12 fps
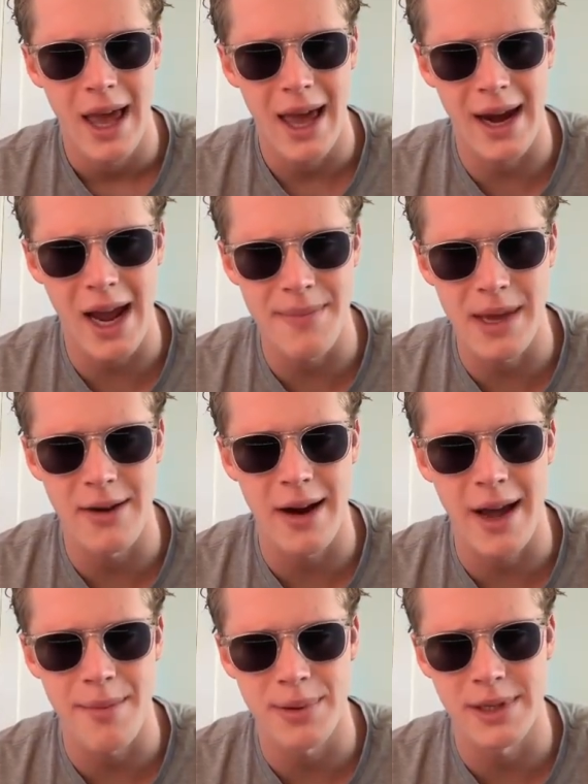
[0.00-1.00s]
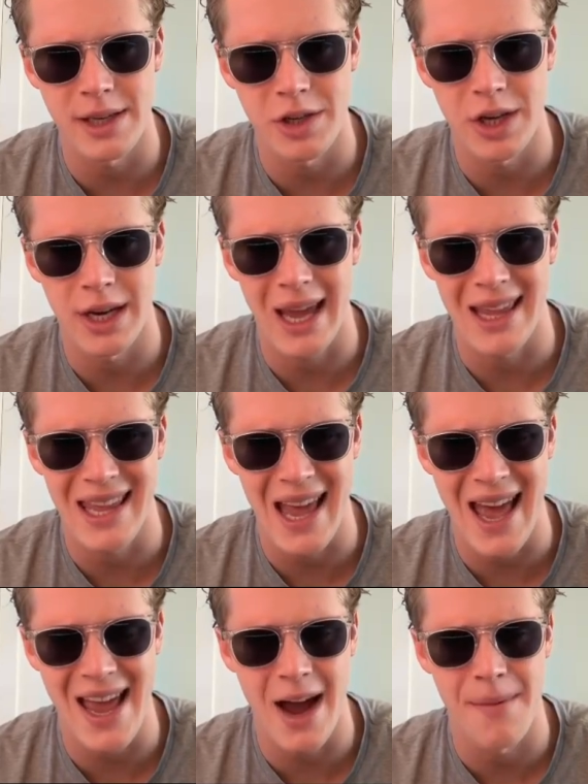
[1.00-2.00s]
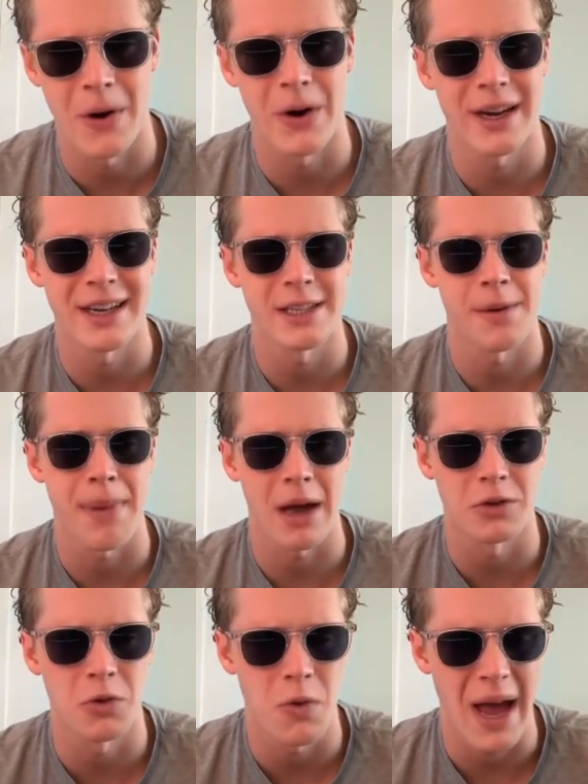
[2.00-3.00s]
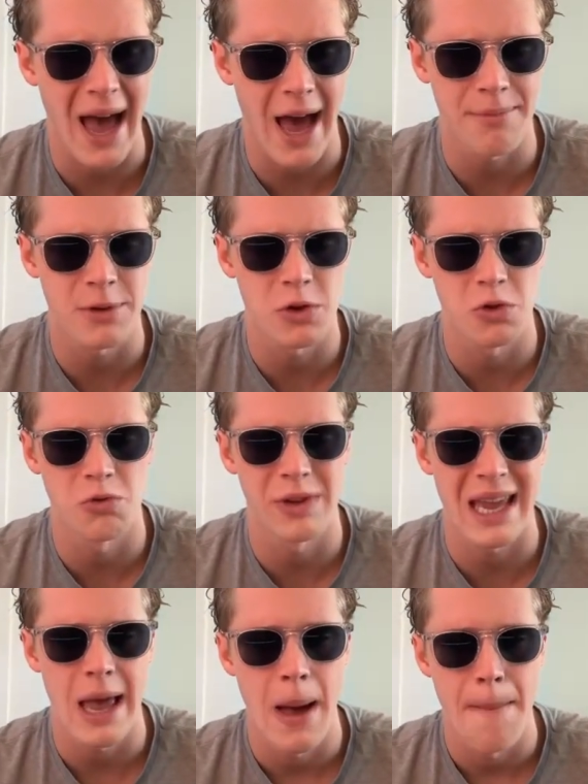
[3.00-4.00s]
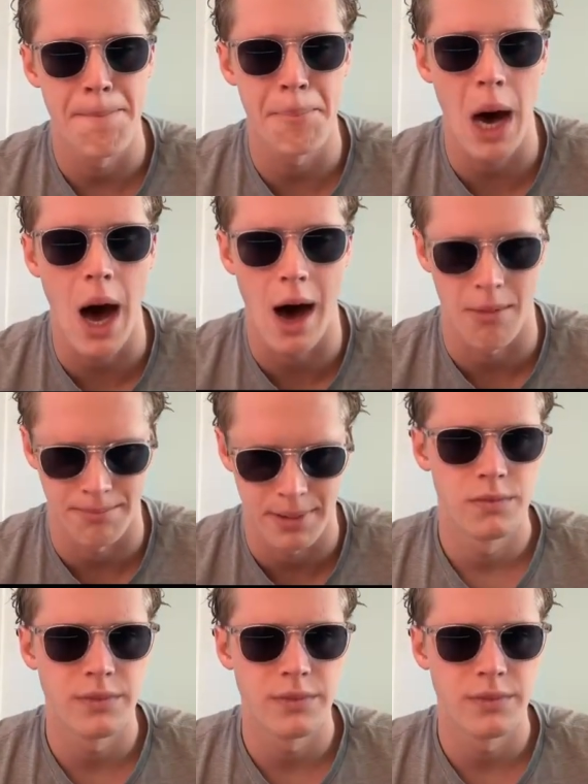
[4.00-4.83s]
And I'm here, I'm in position, and the AI market is about to absolutely pump.